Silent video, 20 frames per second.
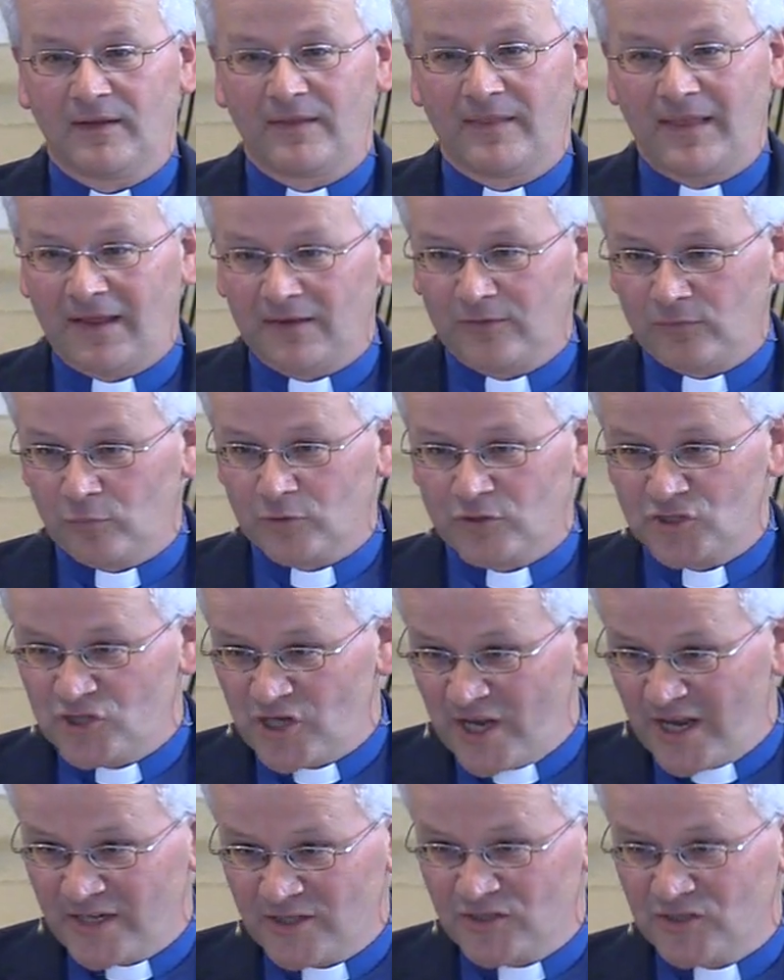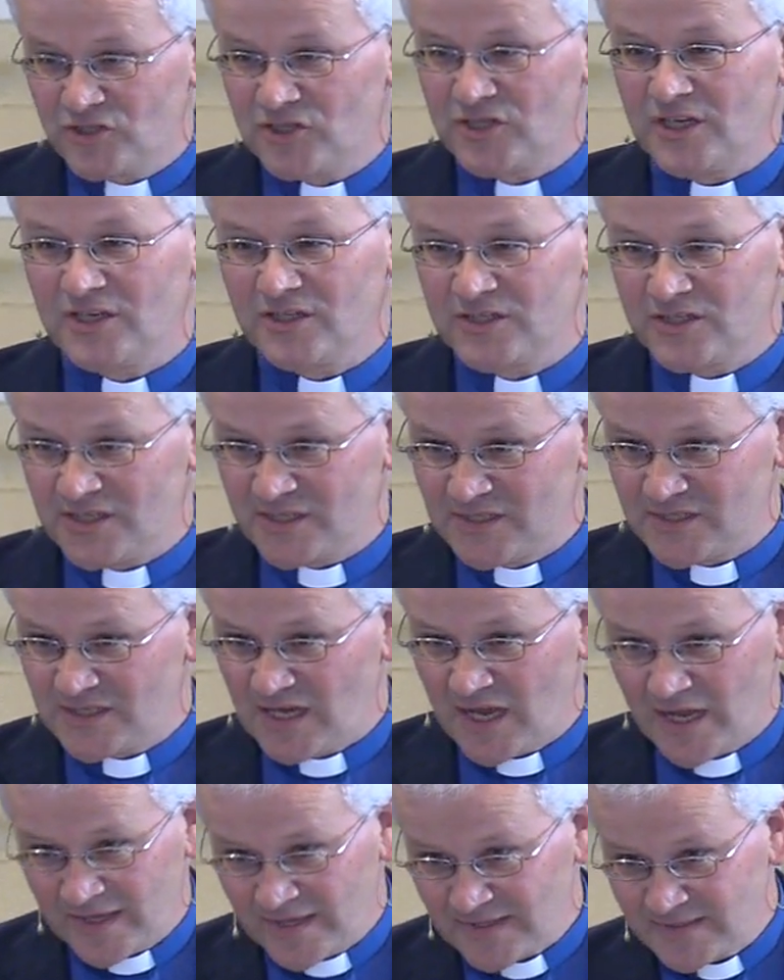That's what changed
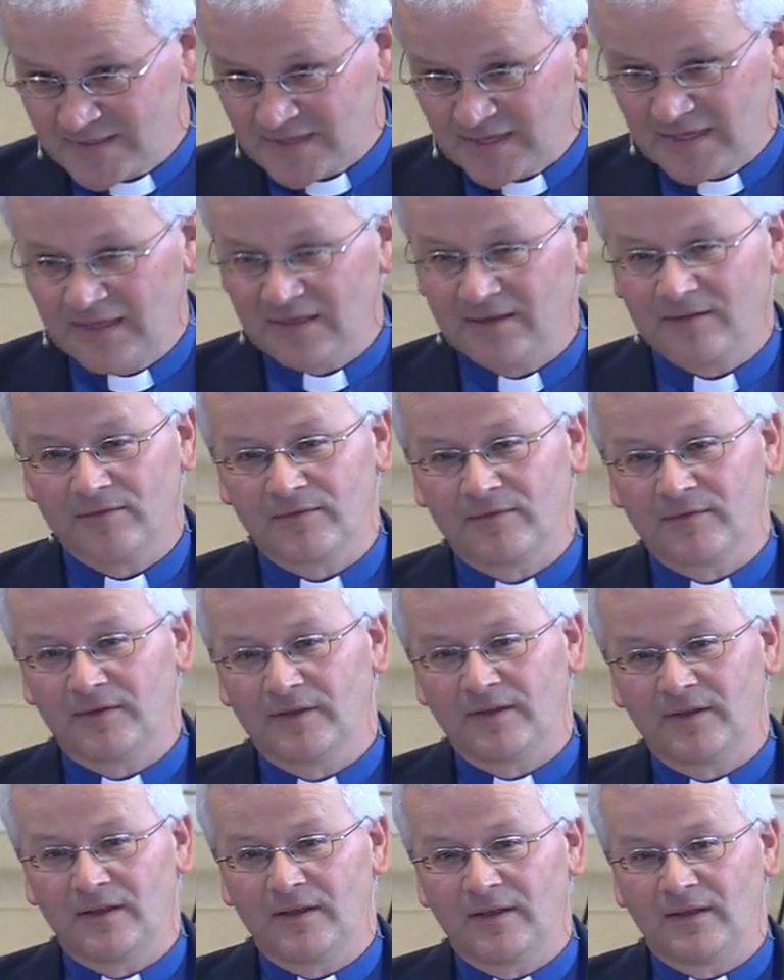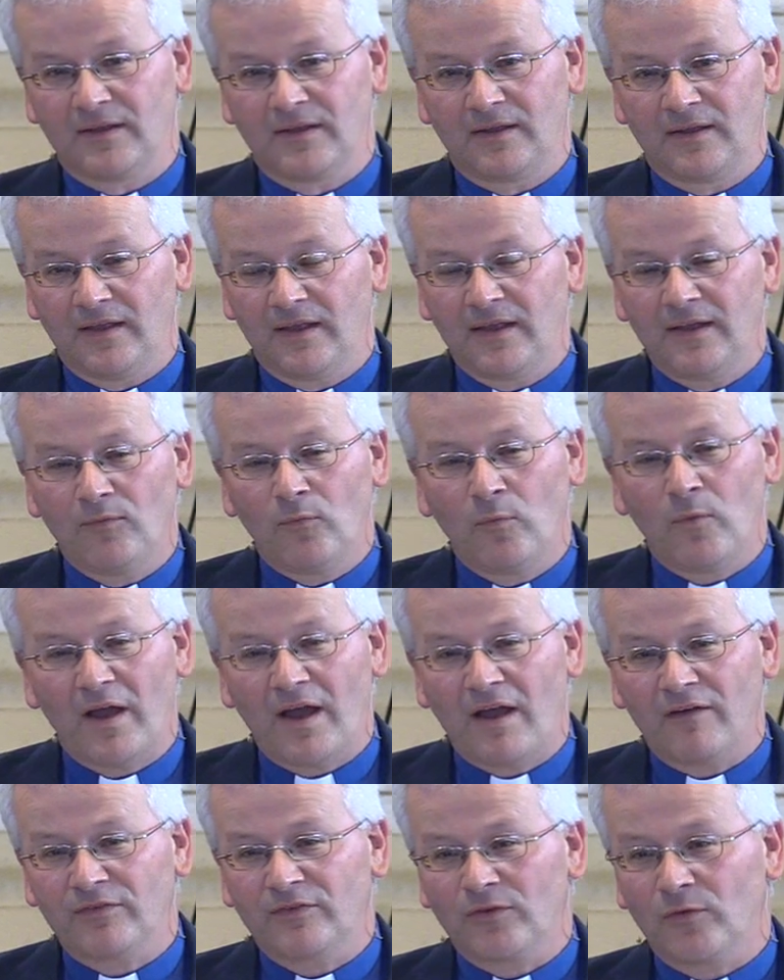society.
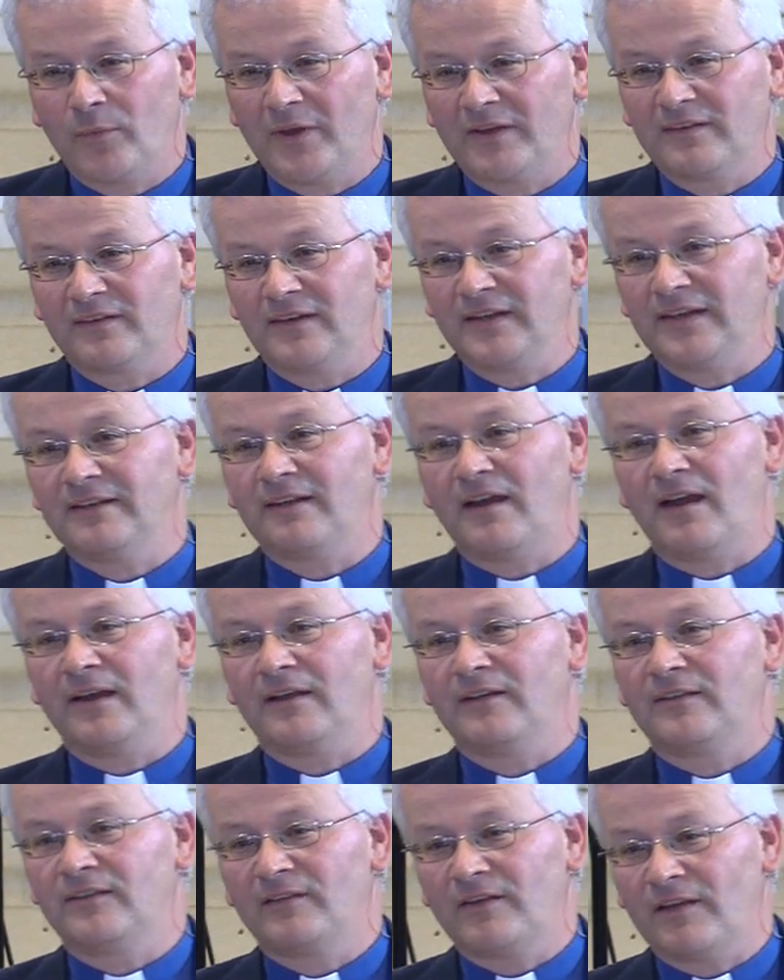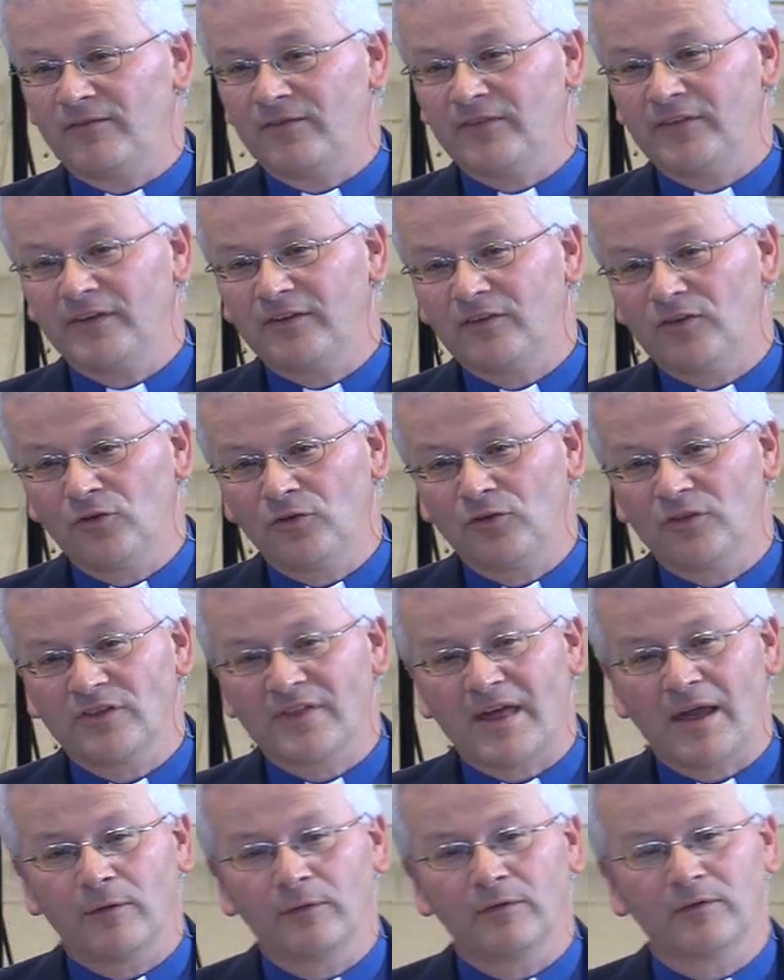After Wesley died,
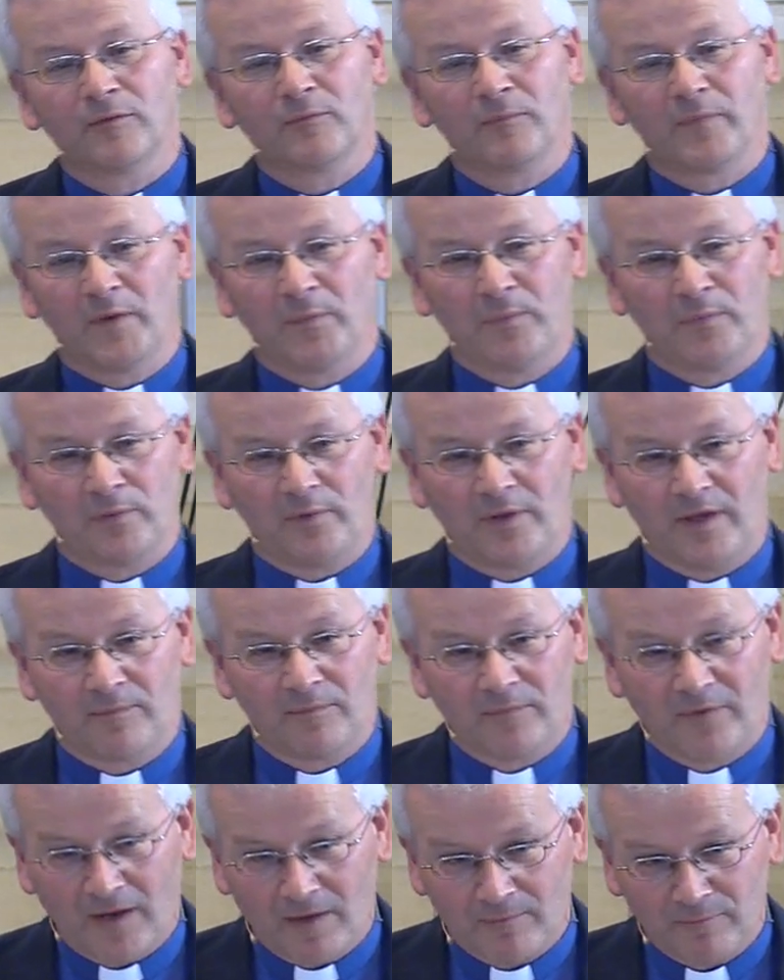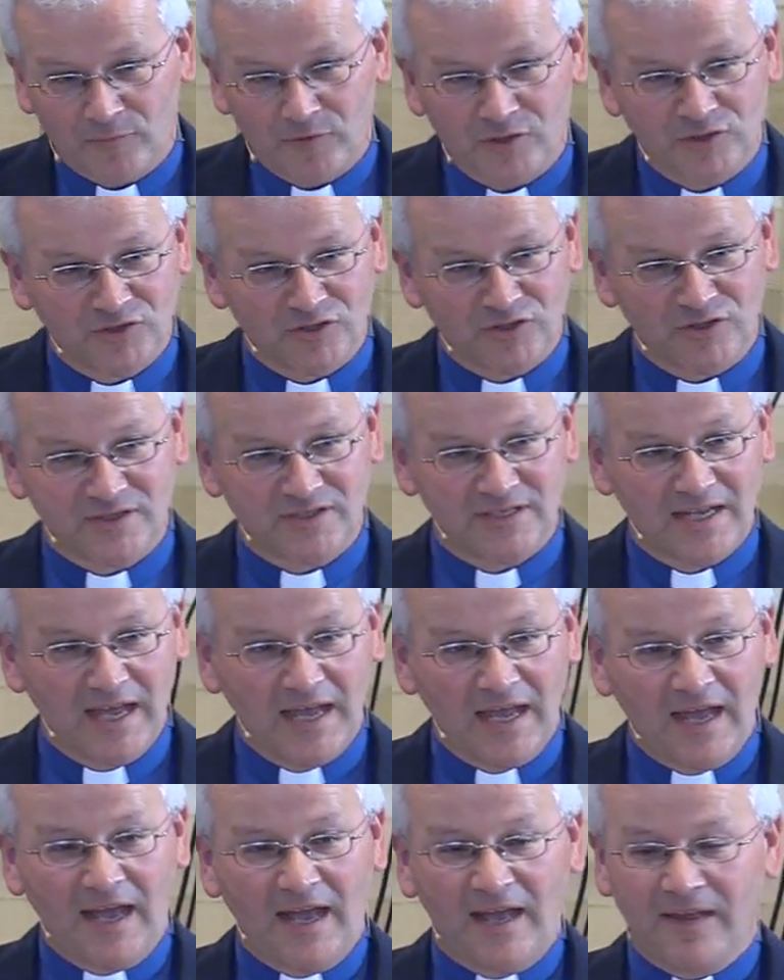72,000 people had become Christians.
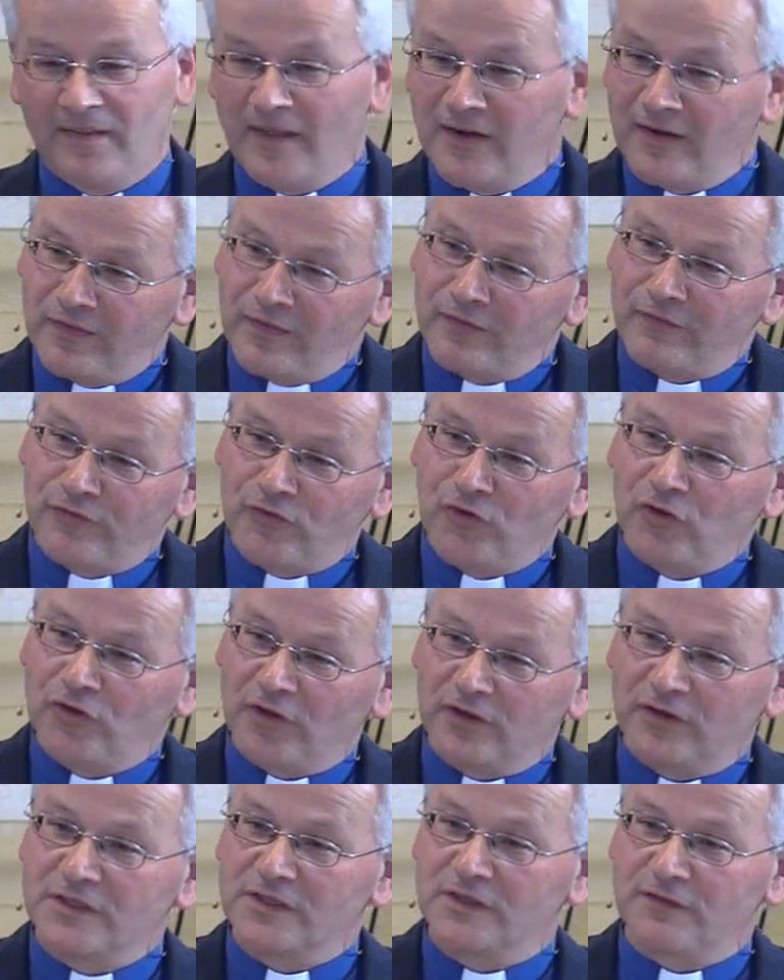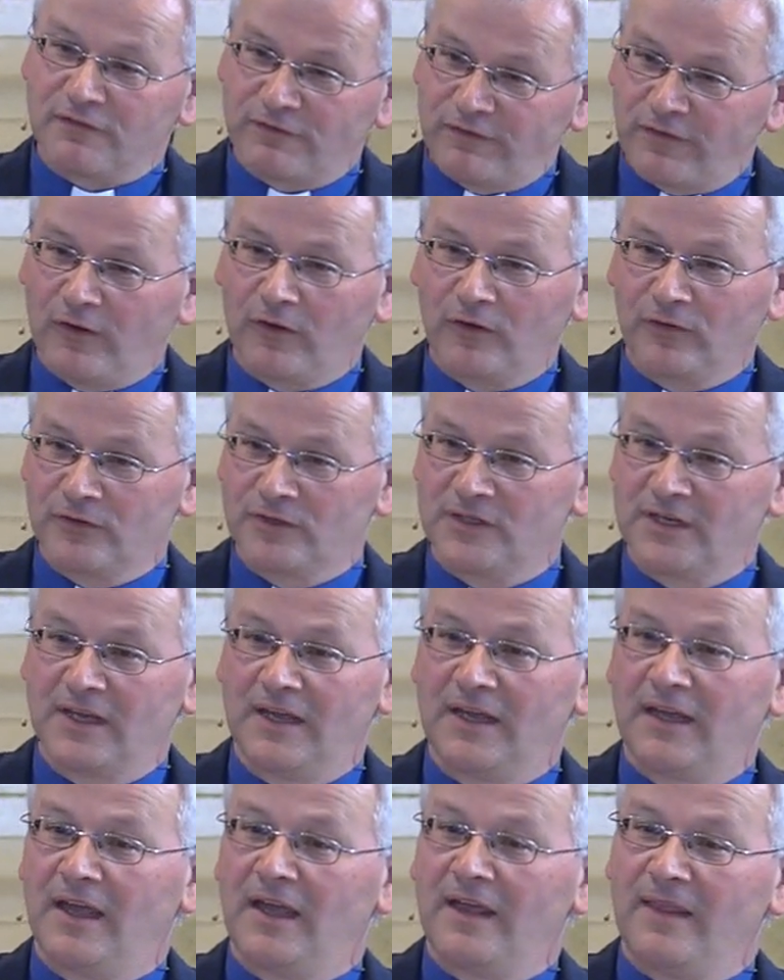And then in the few years that followed,
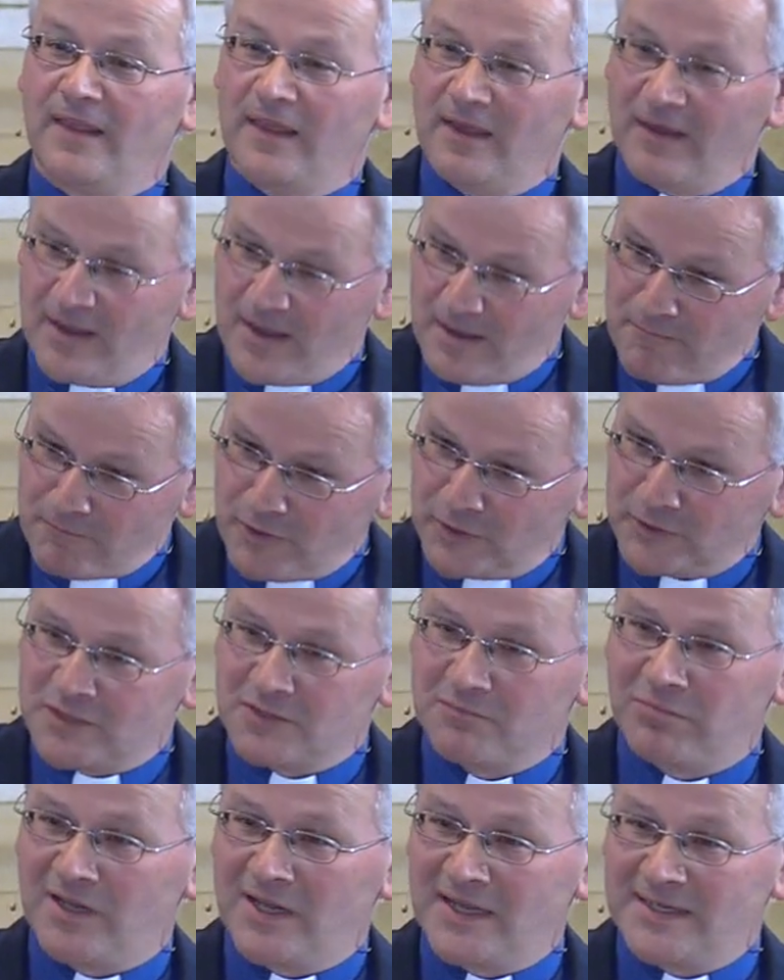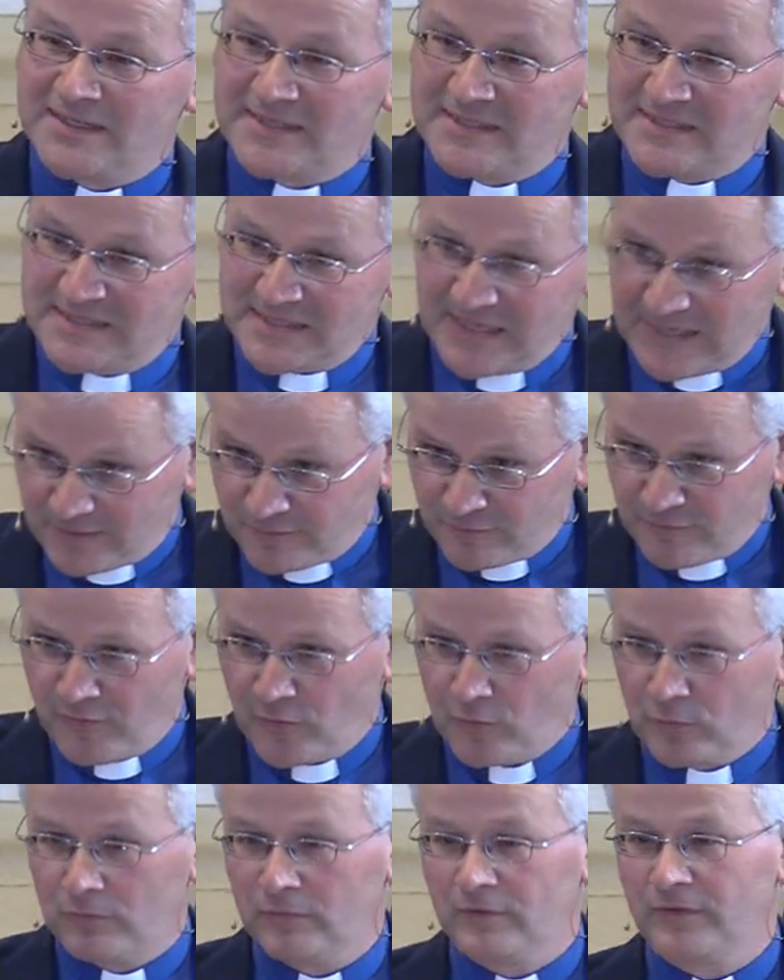it multiplied
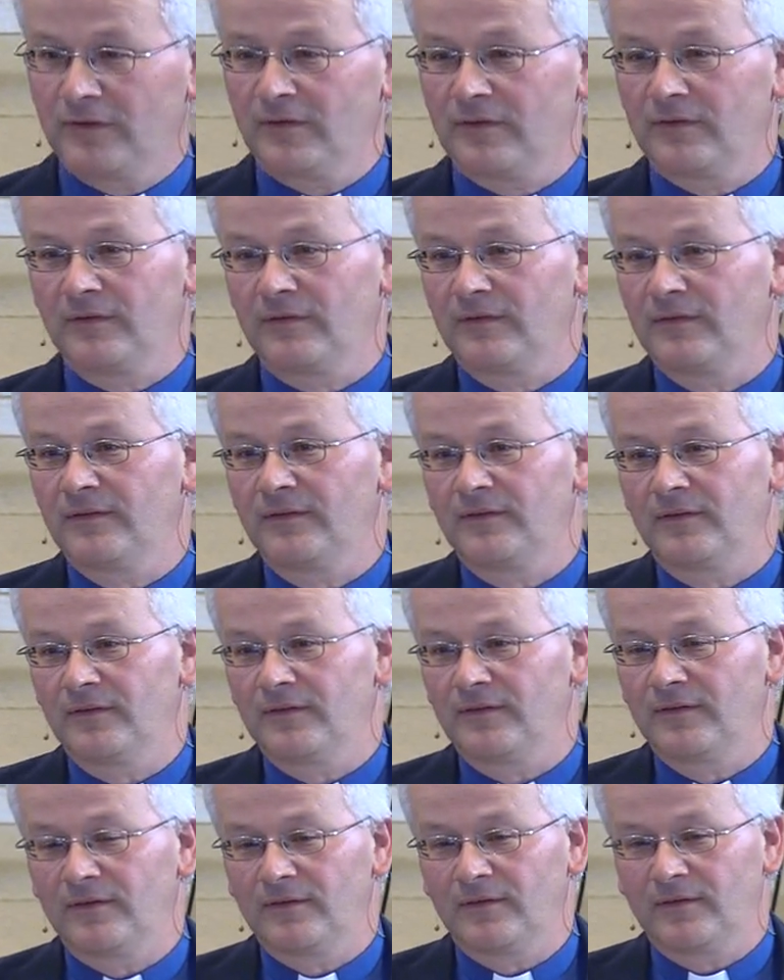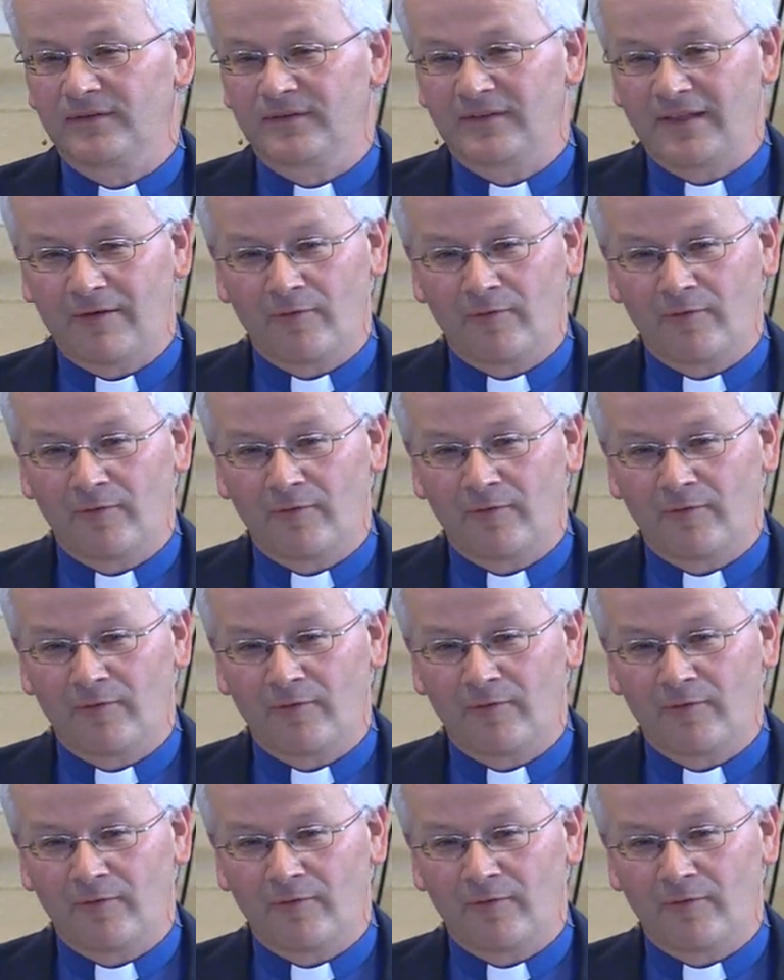sixfold. Isn't